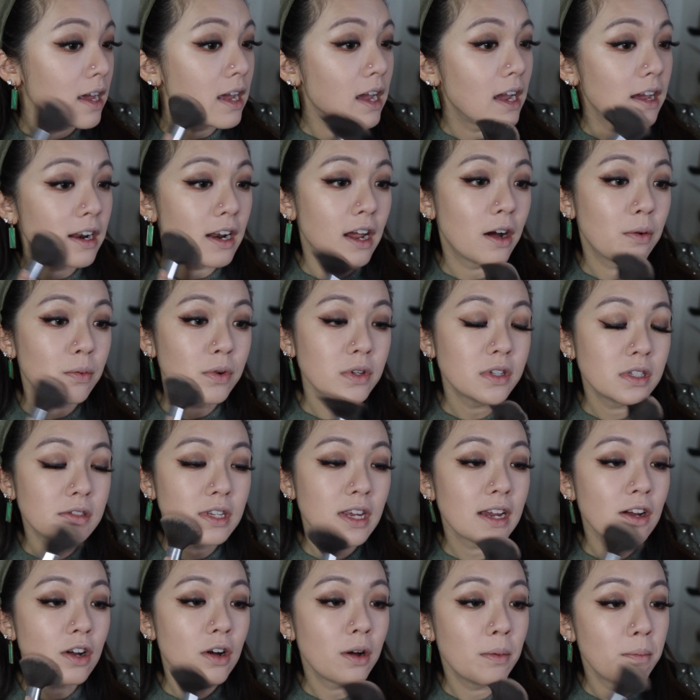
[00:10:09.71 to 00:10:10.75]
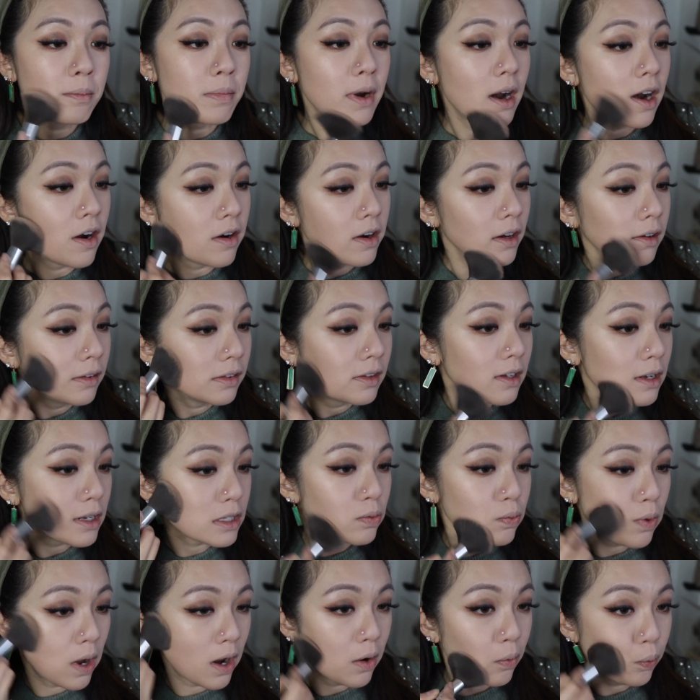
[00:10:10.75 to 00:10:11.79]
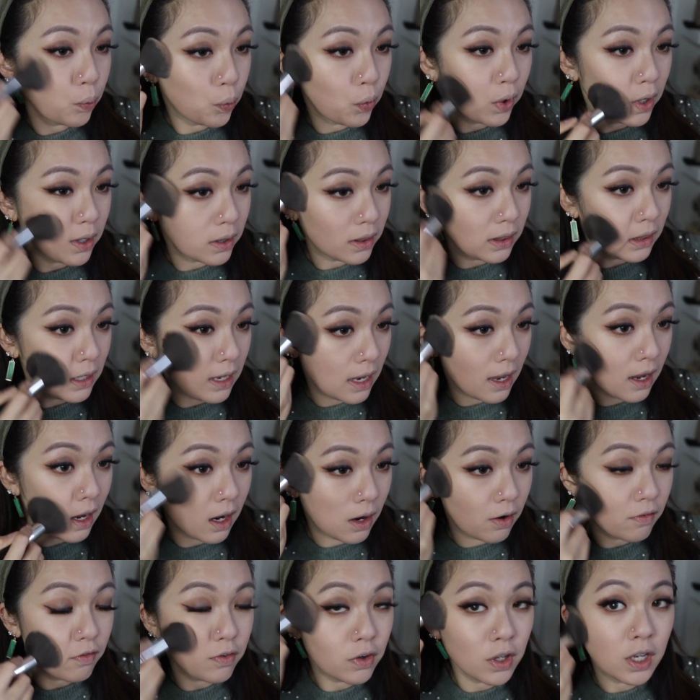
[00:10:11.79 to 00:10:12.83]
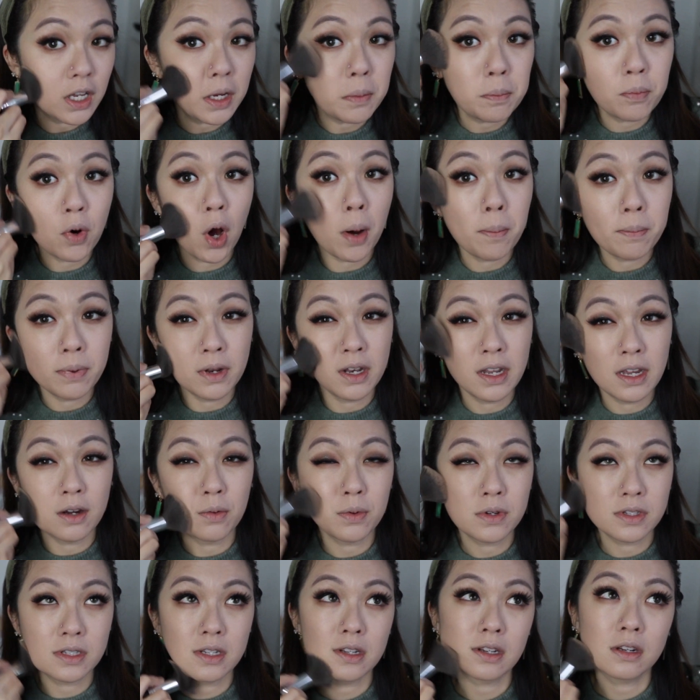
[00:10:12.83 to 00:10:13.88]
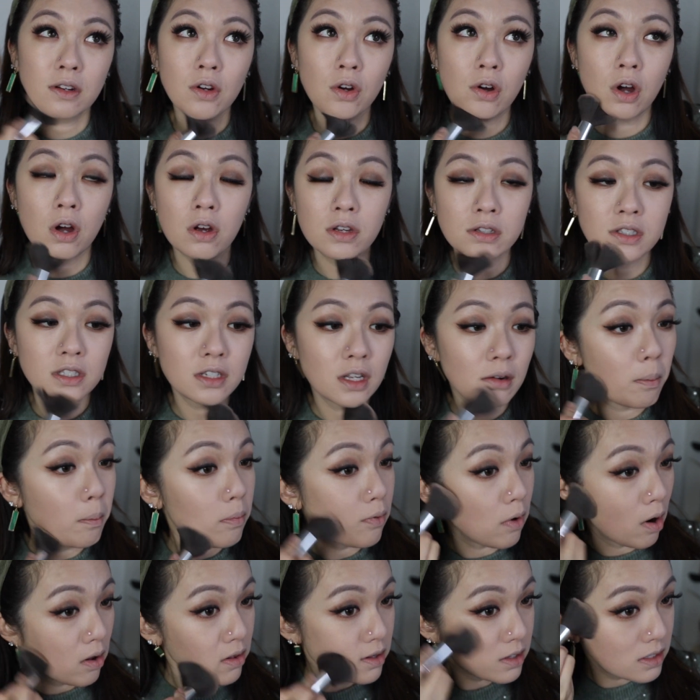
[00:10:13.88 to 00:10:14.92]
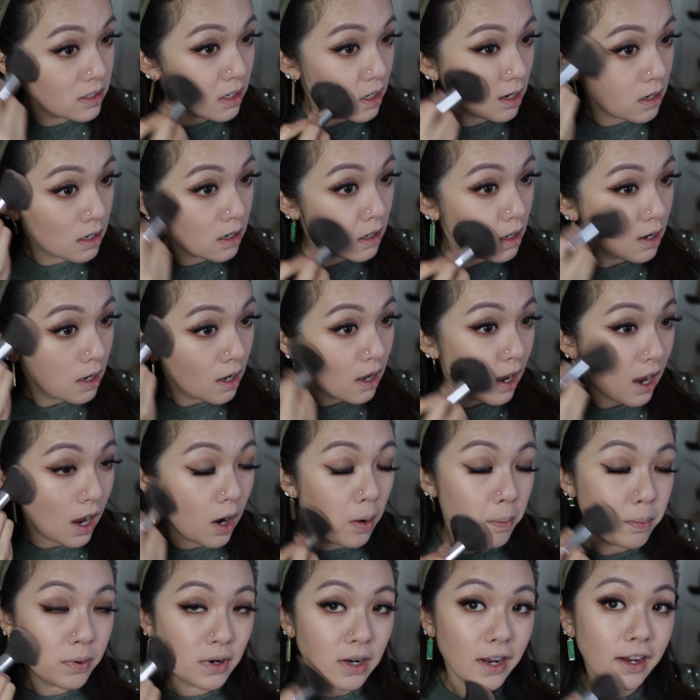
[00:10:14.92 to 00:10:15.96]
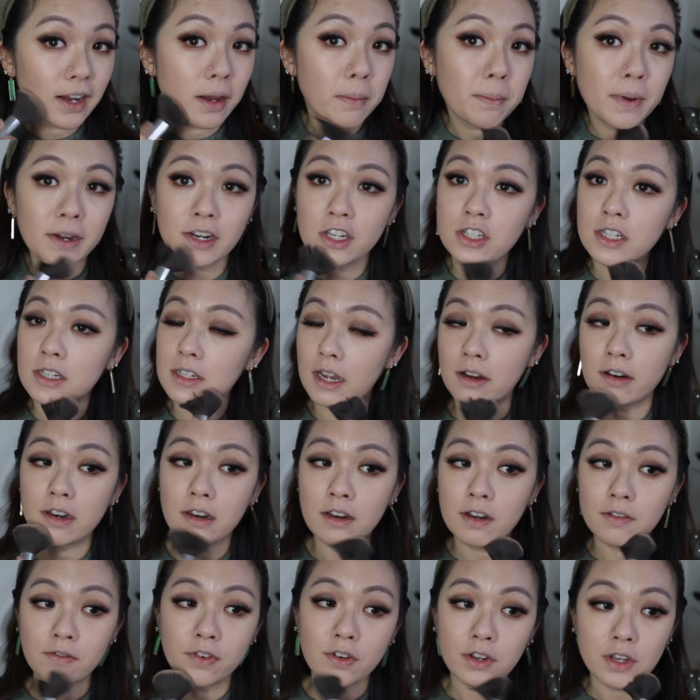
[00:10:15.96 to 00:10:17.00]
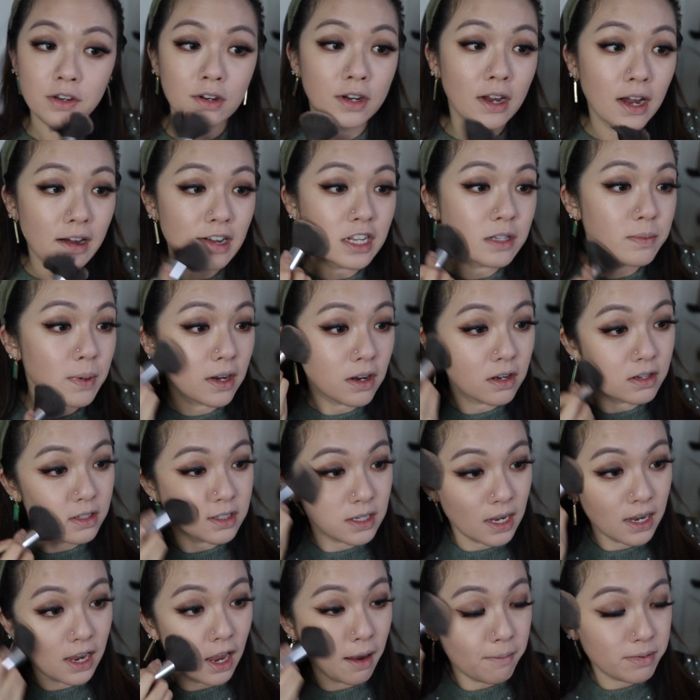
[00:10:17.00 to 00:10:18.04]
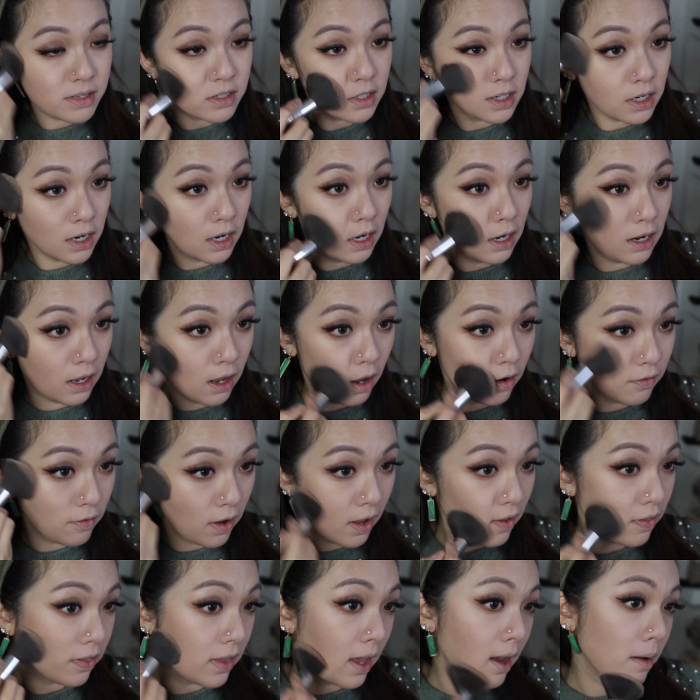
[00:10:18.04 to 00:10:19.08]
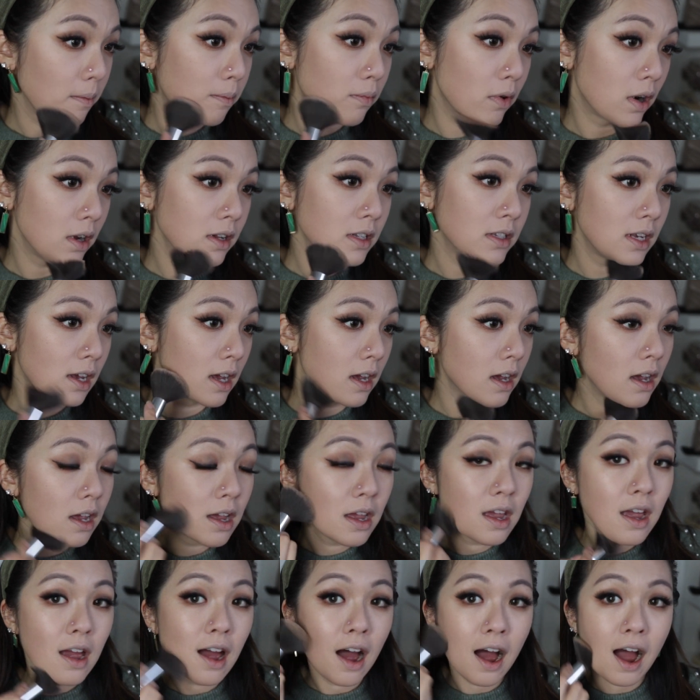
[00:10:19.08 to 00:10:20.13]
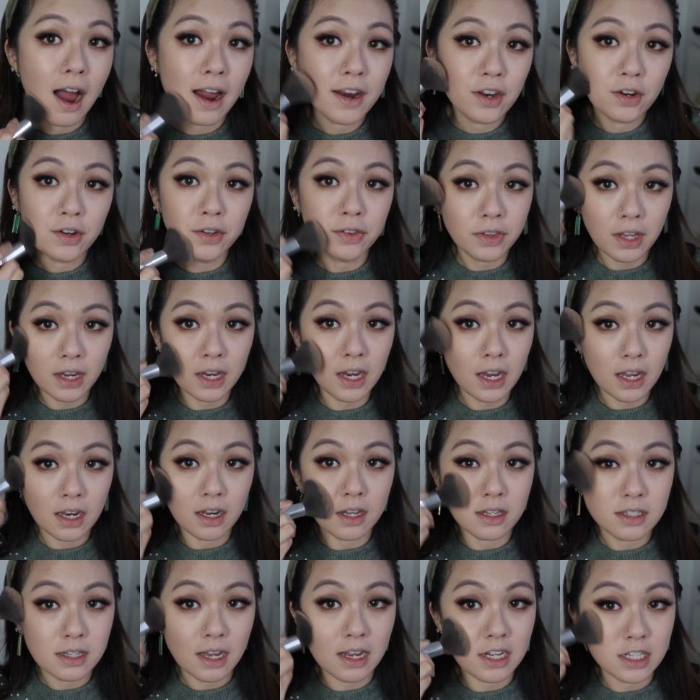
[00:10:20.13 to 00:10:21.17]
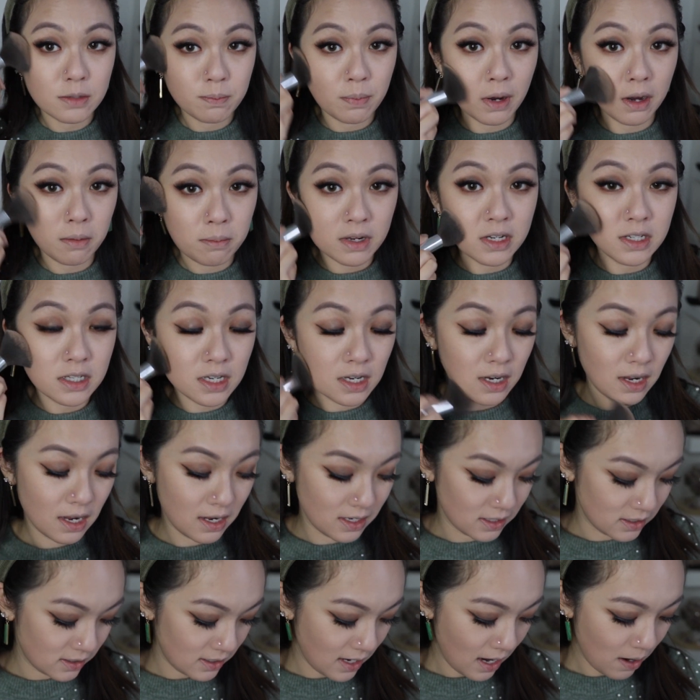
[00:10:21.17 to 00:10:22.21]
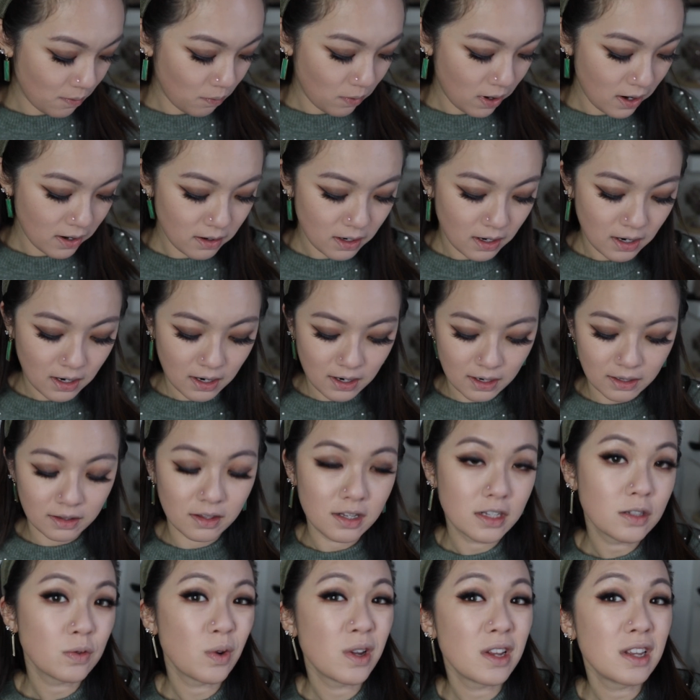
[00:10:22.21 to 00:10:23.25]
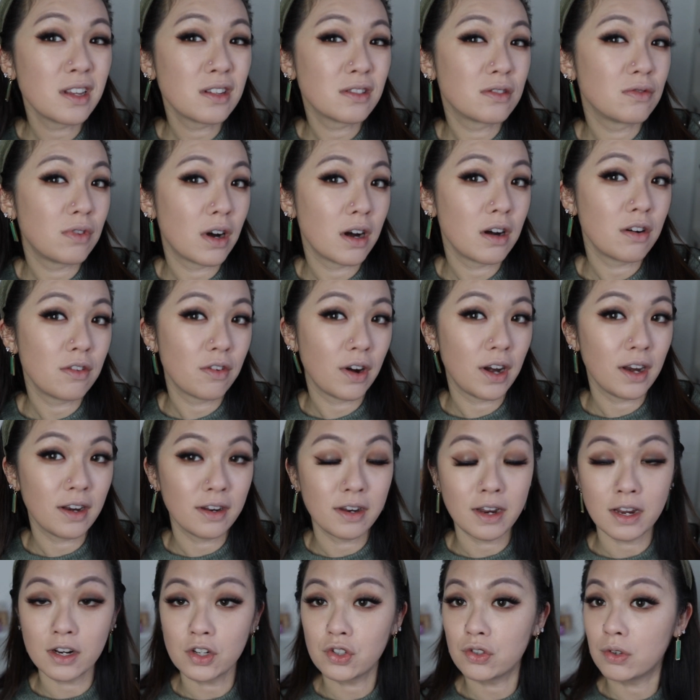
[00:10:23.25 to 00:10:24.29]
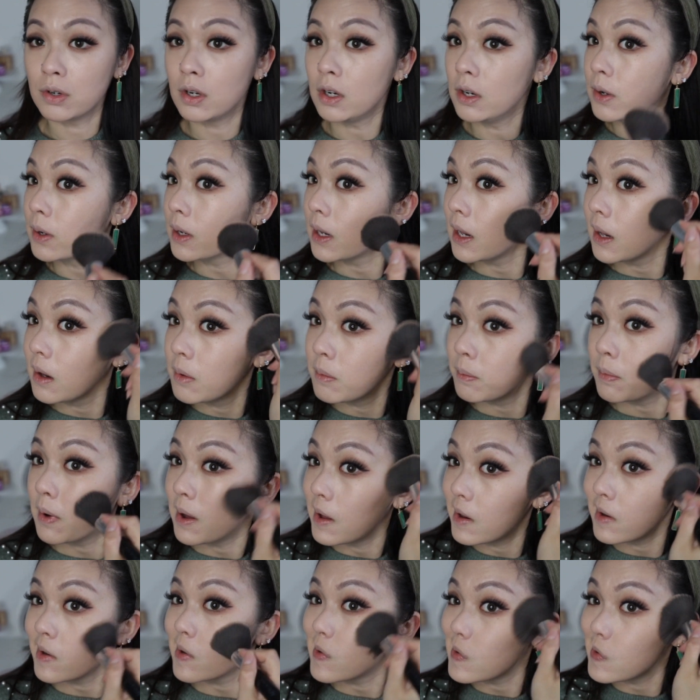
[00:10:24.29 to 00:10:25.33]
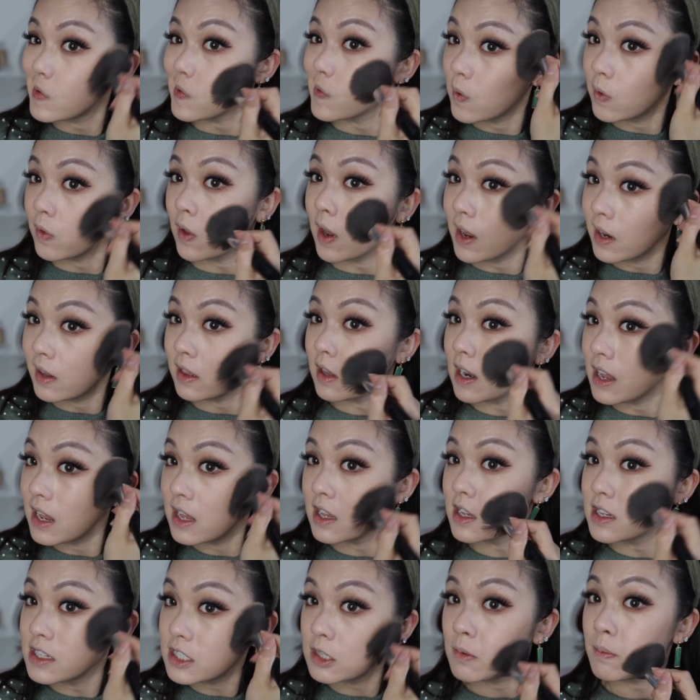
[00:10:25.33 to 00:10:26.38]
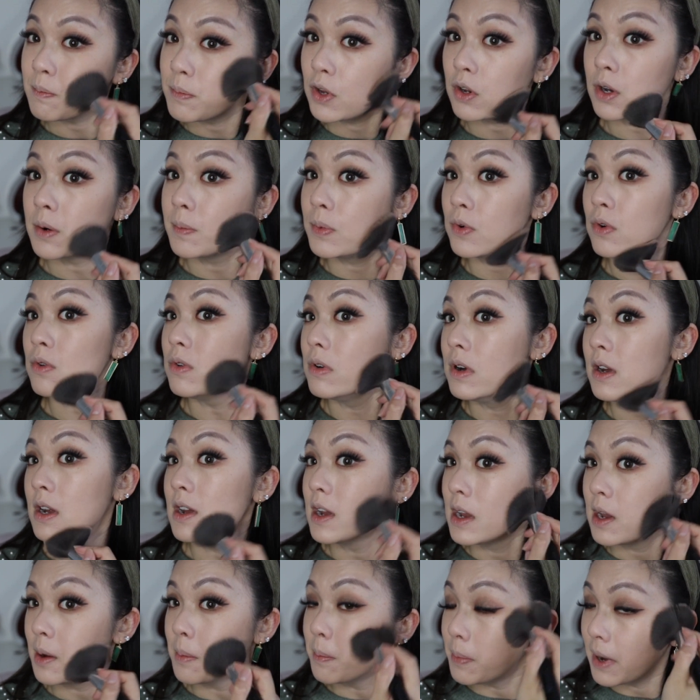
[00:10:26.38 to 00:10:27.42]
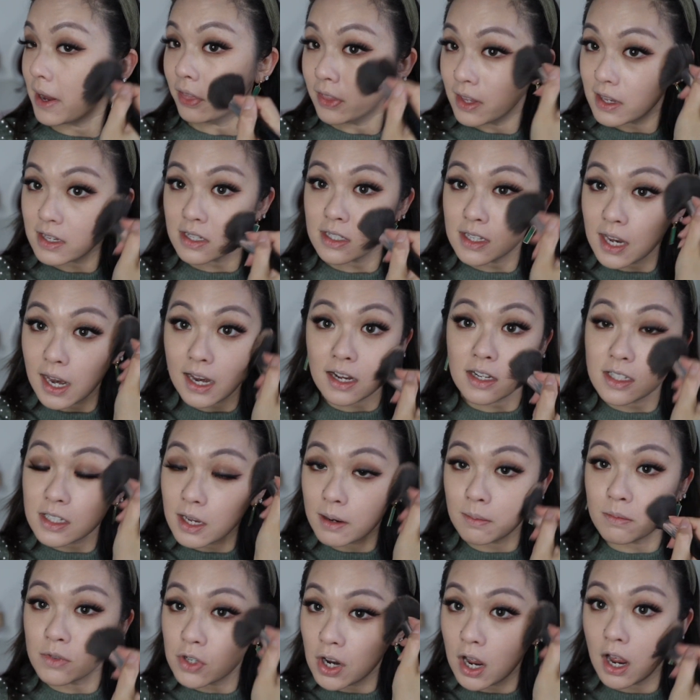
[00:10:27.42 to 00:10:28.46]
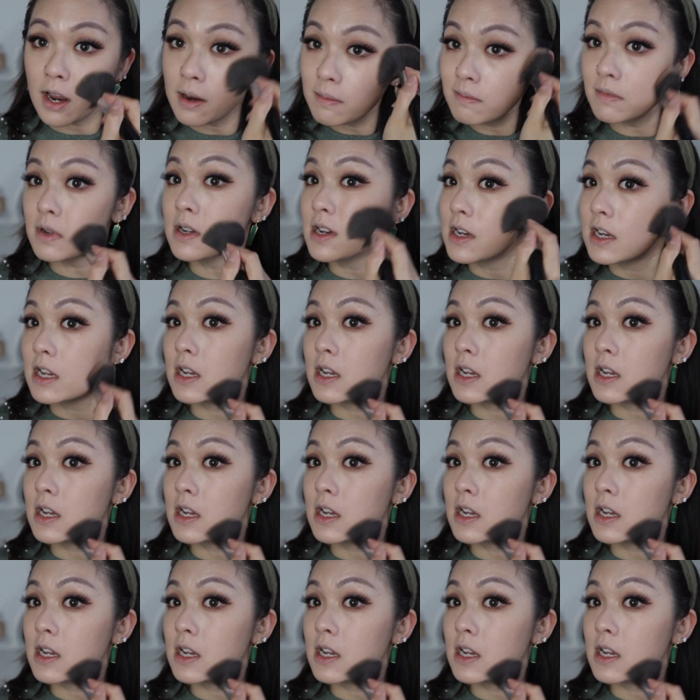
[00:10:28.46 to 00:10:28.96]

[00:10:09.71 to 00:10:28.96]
And I would say comparing this one with their really popular, was it Corset bronzer? I'll put like a picture down here for you guys because I absolutely love that bronzer. I don't think it is as pigmented as that one. This one is very, very natural looking, but it is beautiful, but it does take some time.